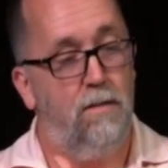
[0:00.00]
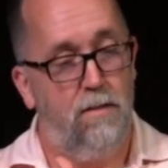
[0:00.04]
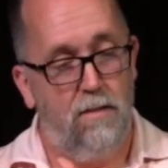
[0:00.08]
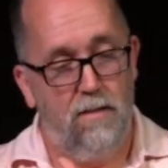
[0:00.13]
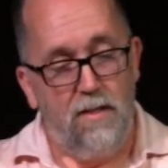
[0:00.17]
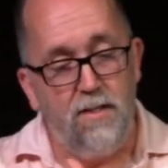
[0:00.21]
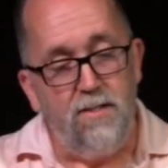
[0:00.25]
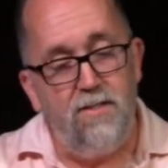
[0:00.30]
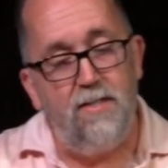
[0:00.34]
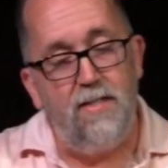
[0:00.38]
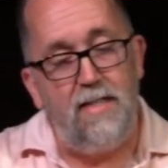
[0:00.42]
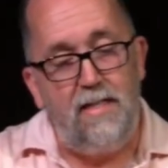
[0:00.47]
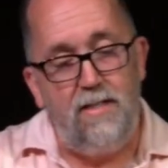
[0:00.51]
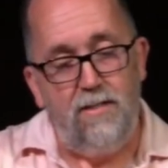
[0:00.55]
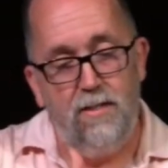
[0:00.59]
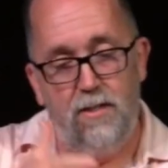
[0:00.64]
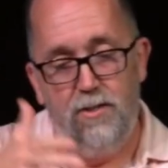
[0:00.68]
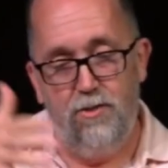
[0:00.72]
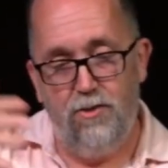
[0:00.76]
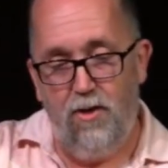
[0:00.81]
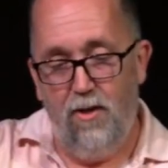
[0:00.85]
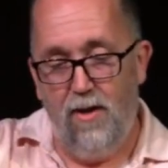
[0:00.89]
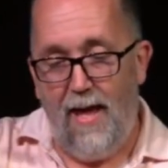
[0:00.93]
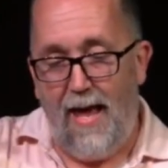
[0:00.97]
this season
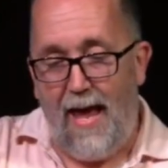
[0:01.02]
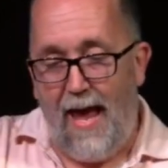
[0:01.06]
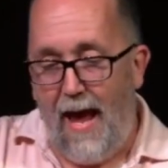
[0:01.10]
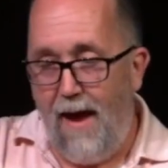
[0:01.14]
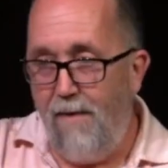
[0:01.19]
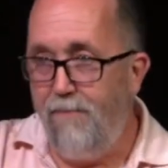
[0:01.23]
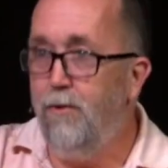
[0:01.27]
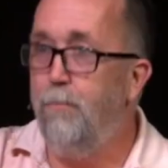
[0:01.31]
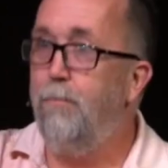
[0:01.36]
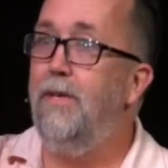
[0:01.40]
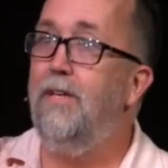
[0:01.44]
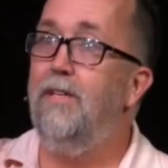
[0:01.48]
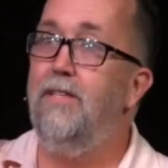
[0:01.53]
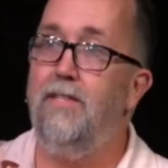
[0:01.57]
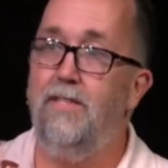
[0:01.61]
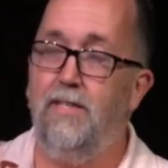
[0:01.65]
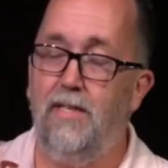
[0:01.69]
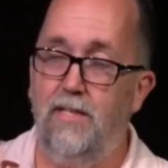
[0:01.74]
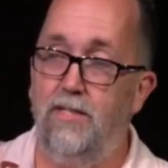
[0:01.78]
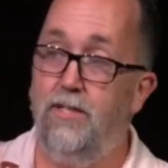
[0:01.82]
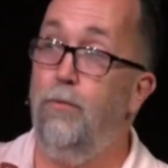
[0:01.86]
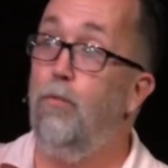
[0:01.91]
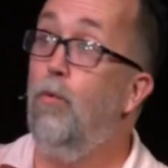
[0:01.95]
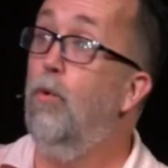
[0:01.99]
is going to have to be a
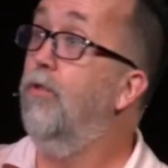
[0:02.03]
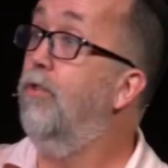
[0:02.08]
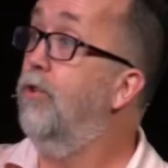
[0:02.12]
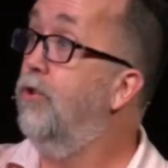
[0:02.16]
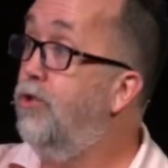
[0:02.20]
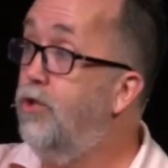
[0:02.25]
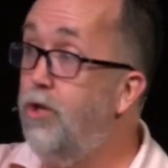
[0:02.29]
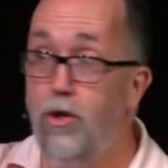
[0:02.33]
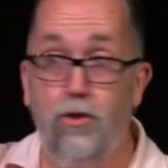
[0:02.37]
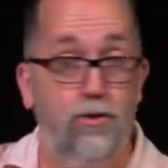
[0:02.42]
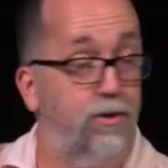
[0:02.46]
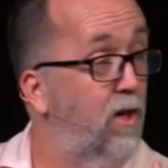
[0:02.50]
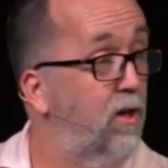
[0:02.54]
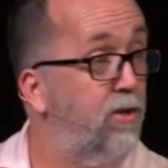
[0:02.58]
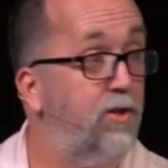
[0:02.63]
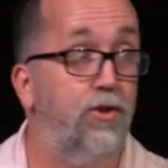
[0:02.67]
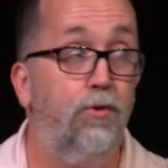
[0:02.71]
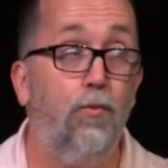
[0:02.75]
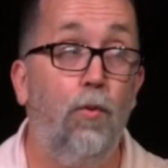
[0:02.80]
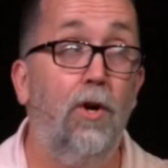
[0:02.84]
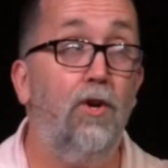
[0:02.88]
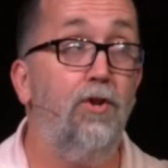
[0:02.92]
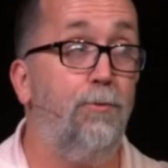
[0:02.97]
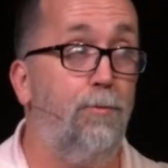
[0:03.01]
season where the church, not
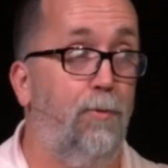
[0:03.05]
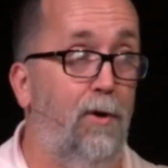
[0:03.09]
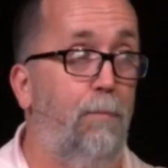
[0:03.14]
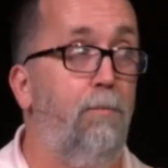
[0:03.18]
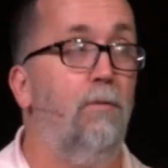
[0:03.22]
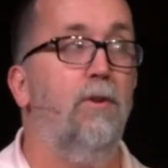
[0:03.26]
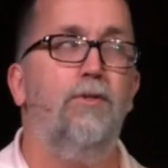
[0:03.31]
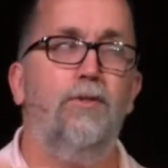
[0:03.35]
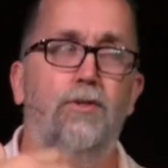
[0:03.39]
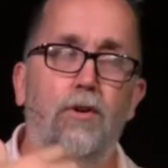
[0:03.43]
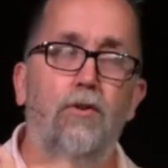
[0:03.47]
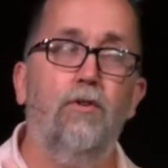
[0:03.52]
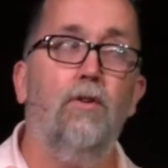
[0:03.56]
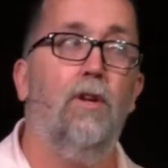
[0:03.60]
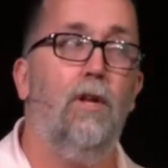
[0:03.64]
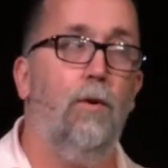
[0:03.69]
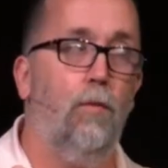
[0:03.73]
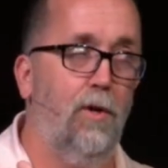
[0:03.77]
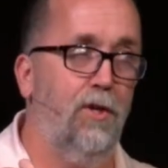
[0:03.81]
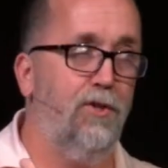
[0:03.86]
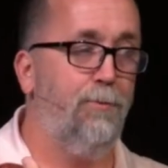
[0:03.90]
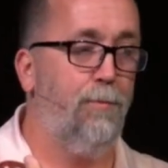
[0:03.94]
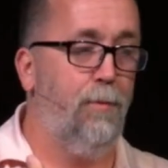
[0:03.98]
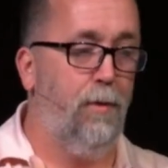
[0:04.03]
just Wellspring, but certainly
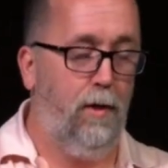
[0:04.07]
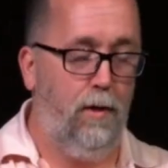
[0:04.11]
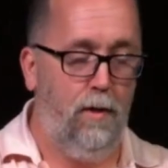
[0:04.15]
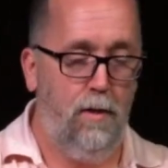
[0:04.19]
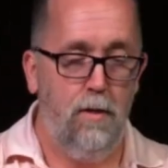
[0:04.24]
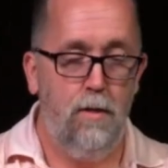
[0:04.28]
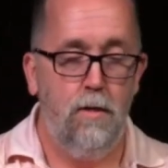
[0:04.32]
Wellspring,